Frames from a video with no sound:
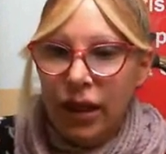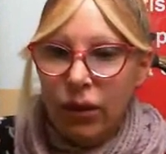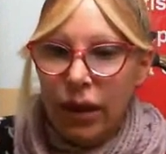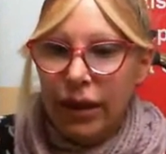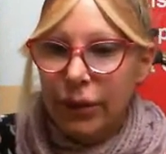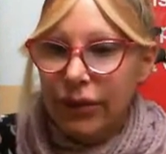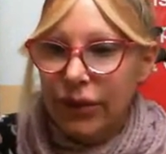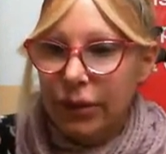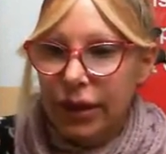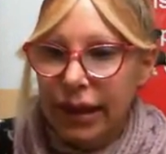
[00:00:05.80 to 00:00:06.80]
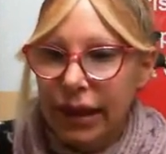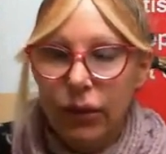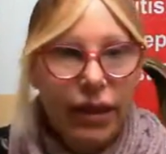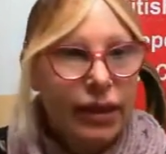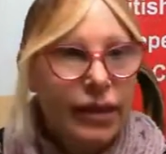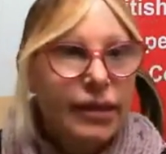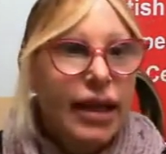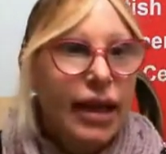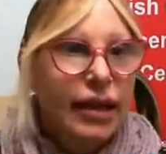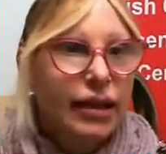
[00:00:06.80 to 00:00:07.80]
Welcome everybody. We're going to
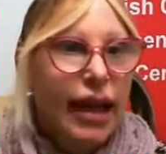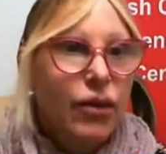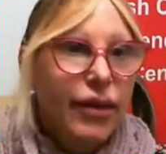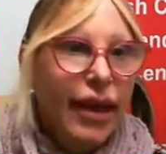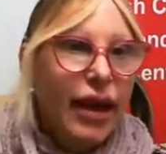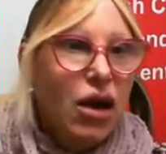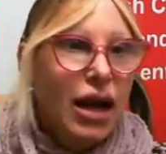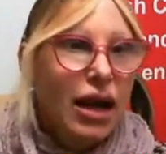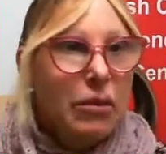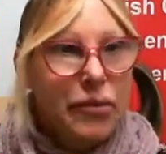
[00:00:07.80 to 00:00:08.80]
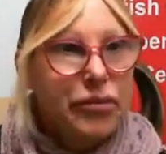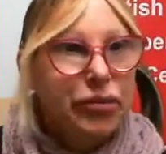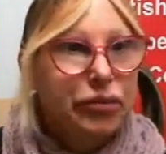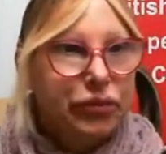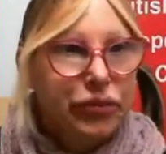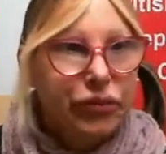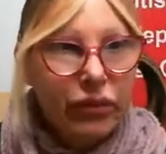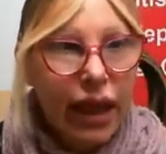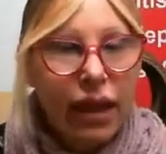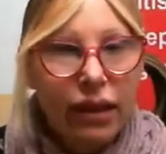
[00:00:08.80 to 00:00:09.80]
start now with
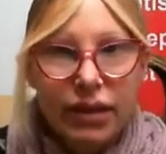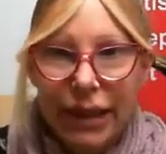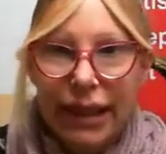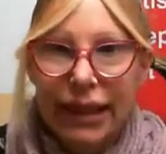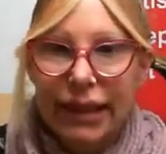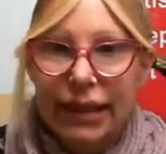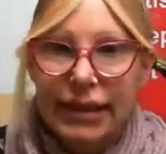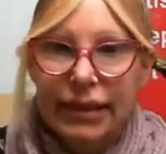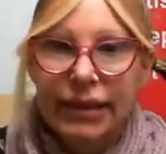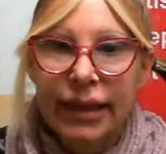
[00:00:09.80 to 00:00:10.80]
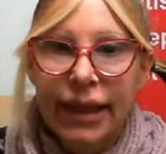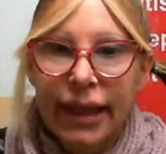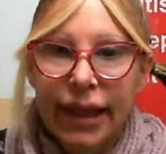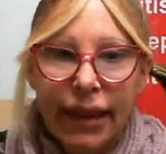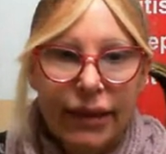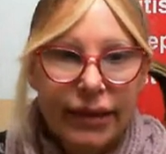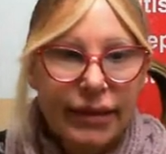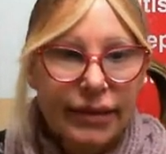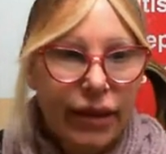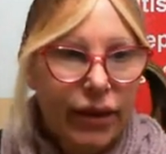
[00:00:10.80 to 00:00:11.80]
our speaking lesson. Now this
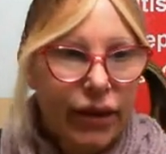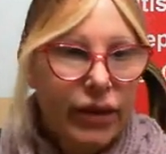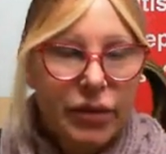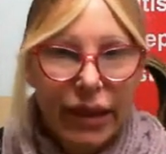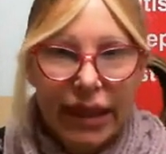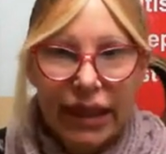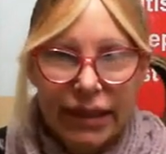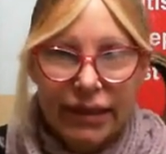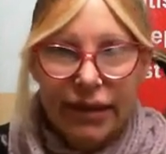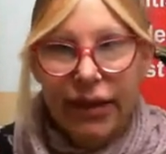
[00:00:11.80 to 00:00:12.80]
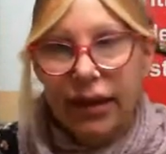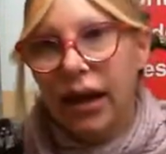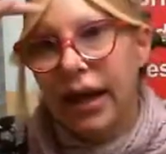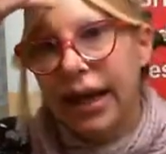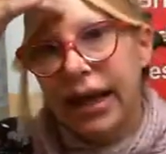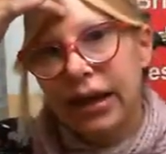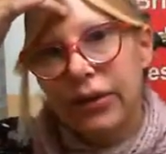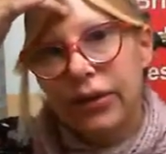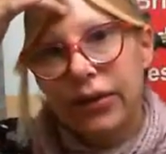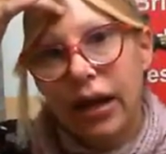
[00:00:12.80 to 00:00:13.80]
is the third speaking lesson that I
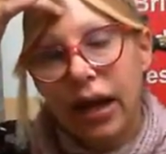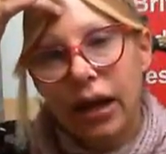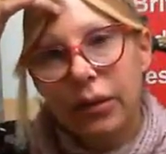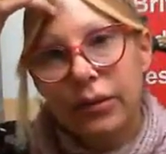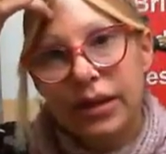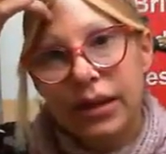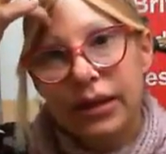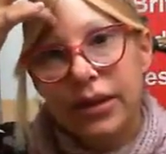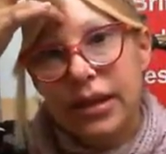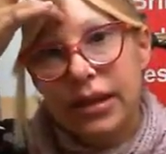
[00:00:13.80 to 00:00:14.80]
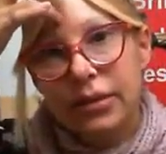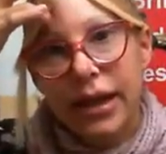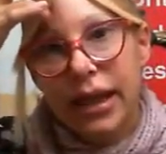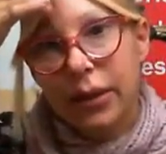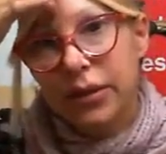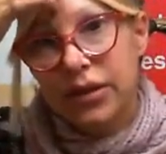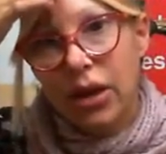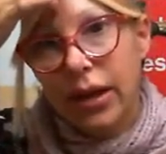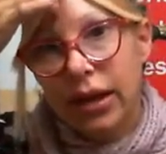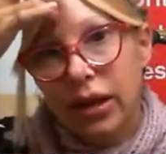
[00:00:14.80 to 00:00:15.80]
have delivered. My name's
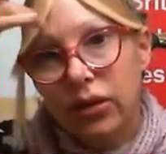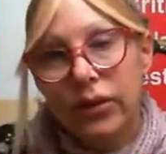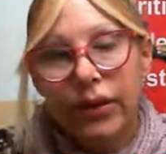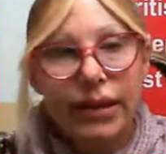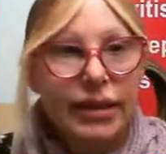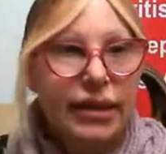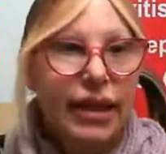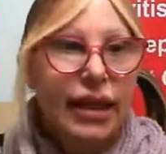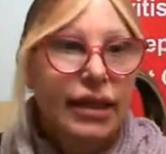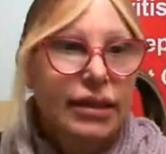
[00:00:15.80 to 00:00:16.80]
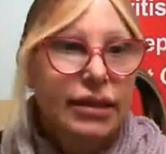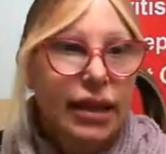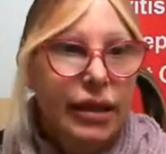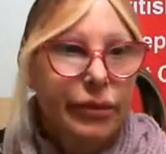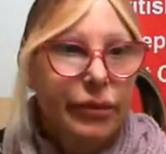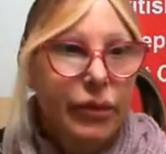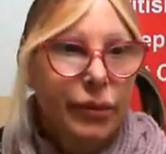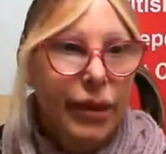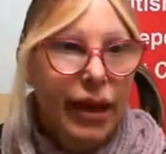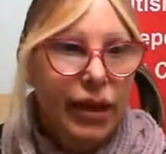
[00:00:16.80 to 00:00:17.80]
Joanna Crawford and
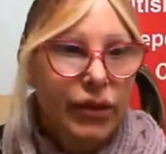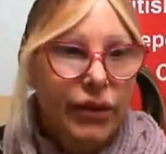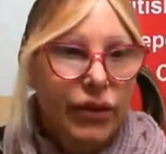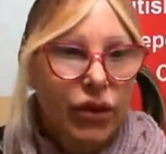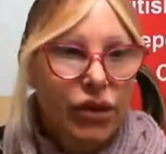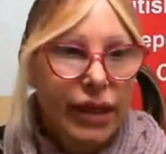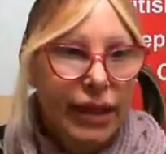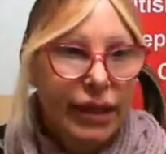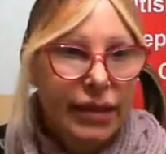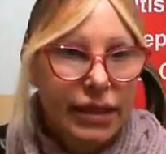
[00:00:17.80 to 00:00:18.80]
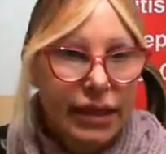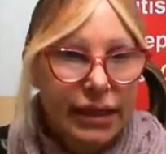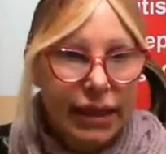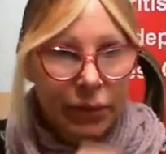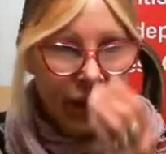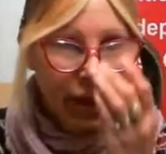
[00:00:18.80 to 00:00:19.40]
I'm part of the Future Ed teaching team.